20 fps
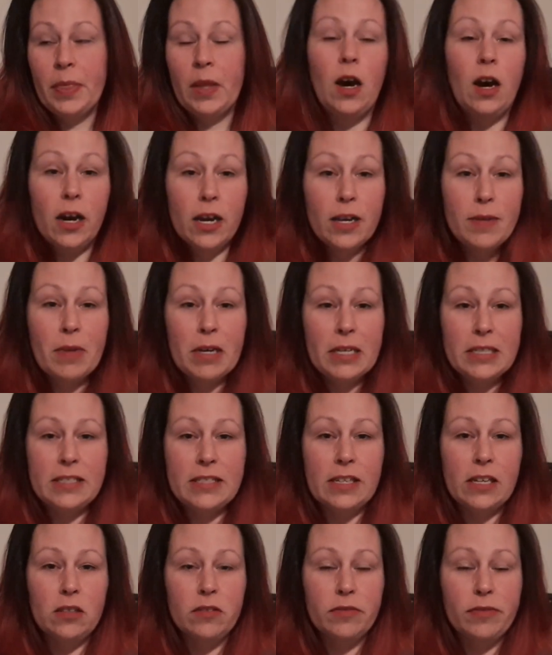I
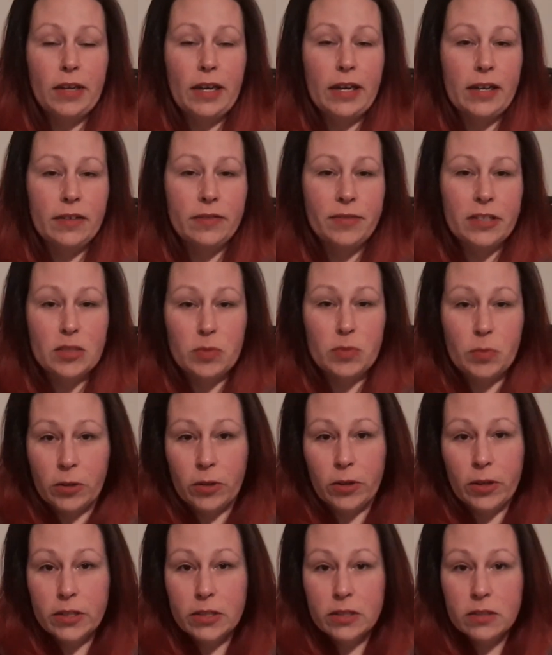myself have
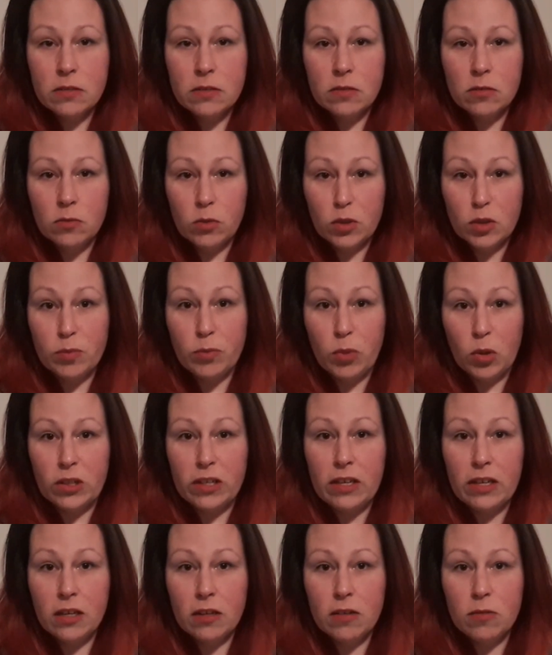experience with
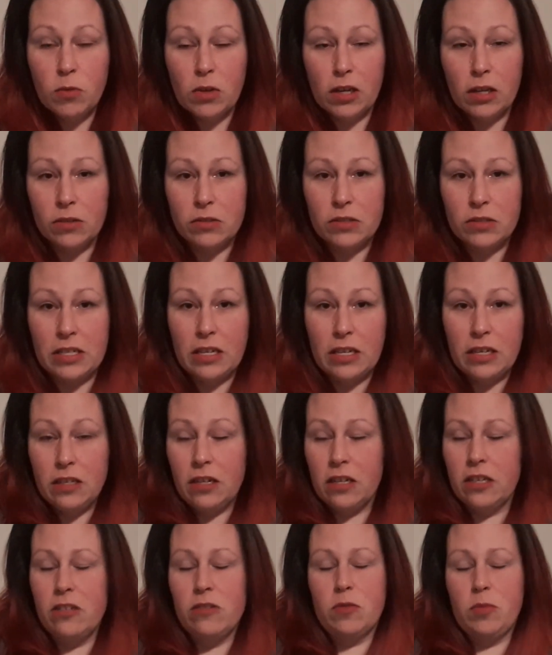bullying when I was a kid.
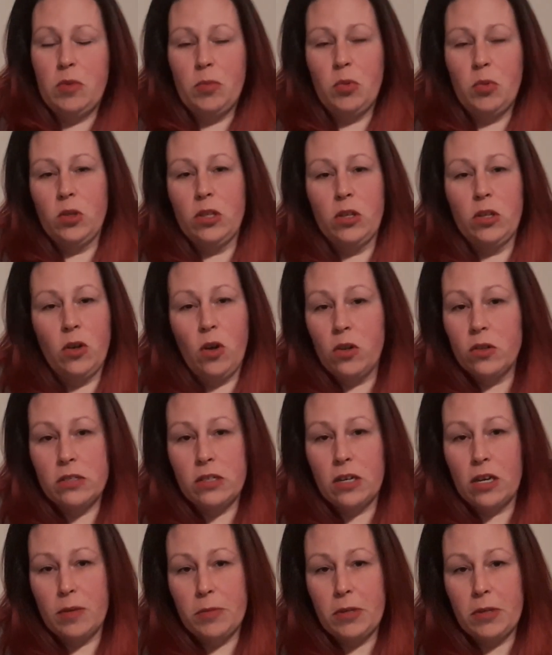I used to be bullied all the
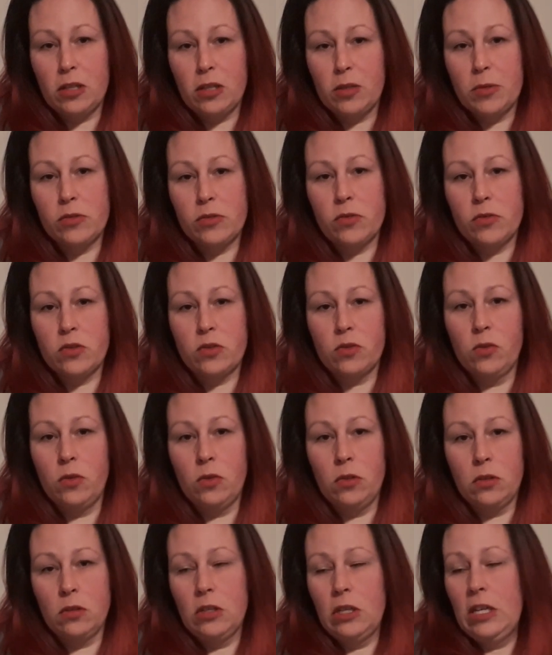time in elementary
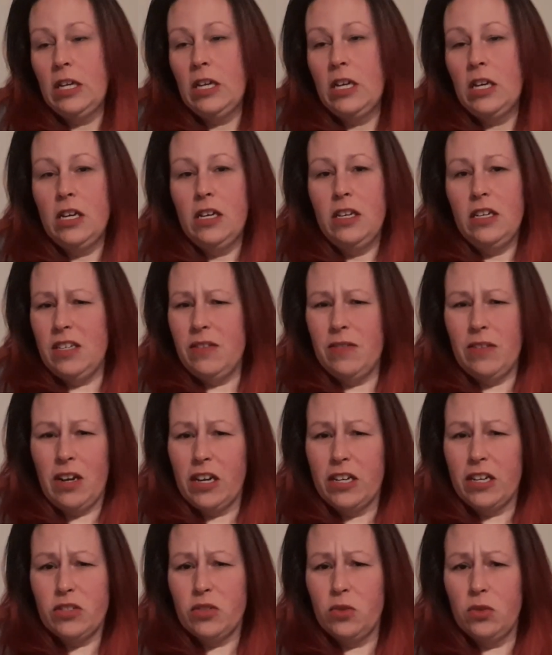school, even
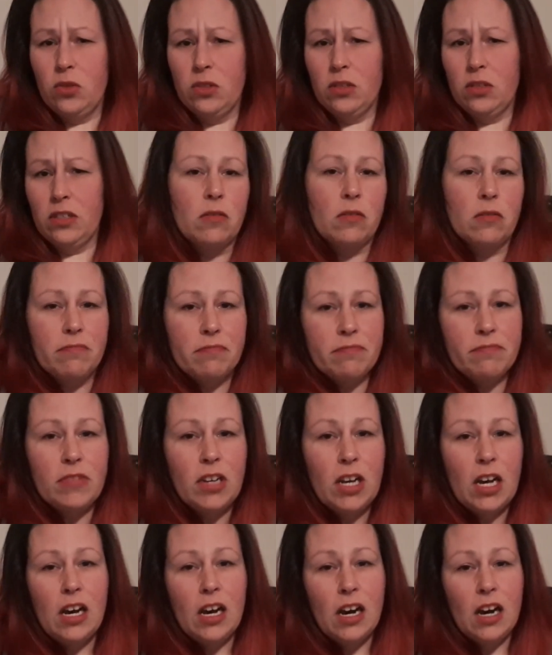high school.
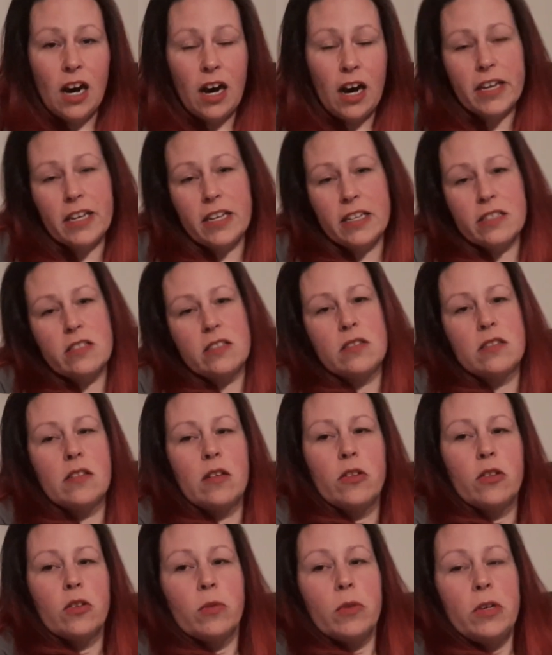I guess
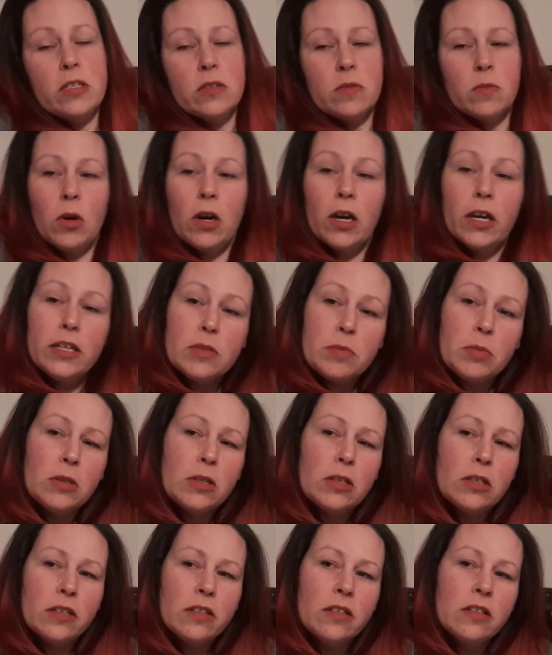the reason why is
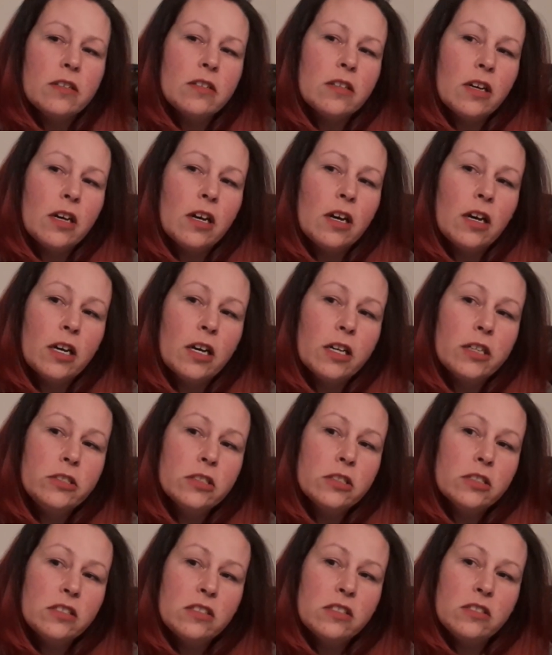because I
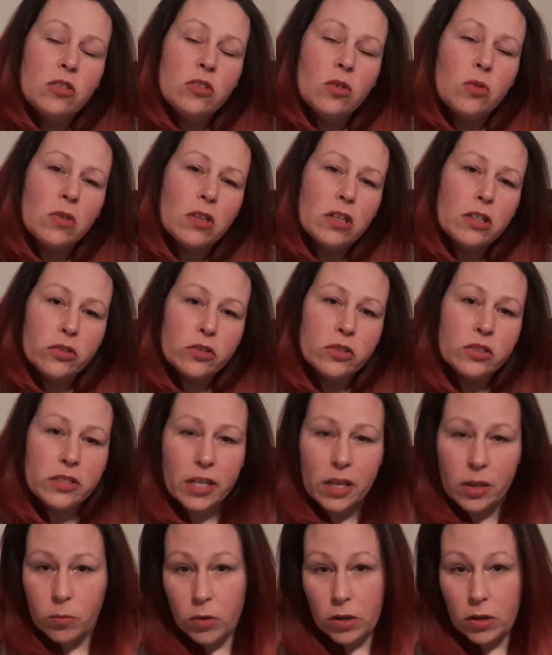just don't
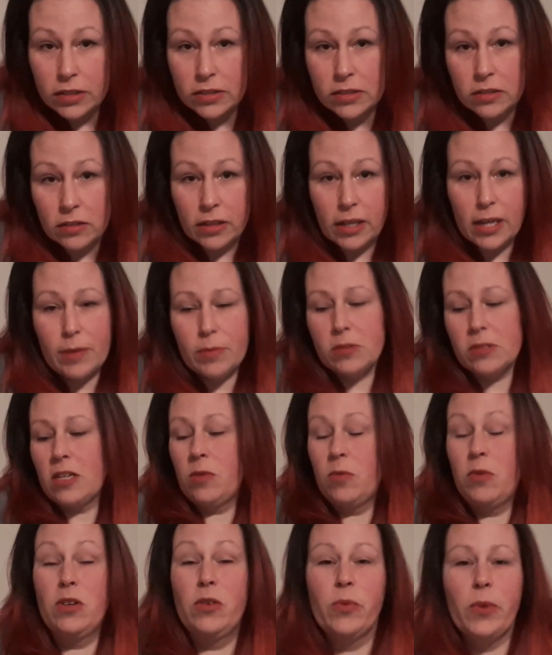understand why it still happens, and I
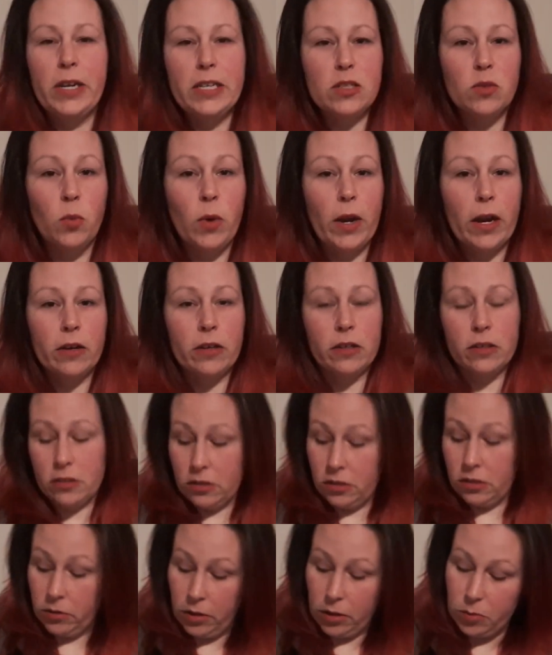want to raise awareness
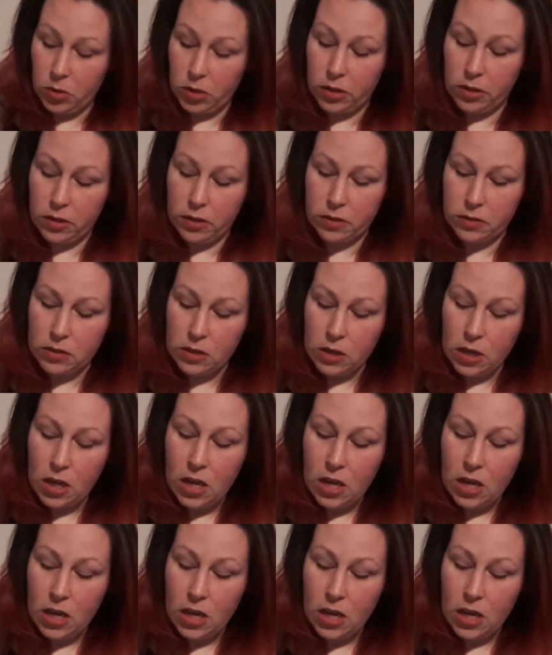to it because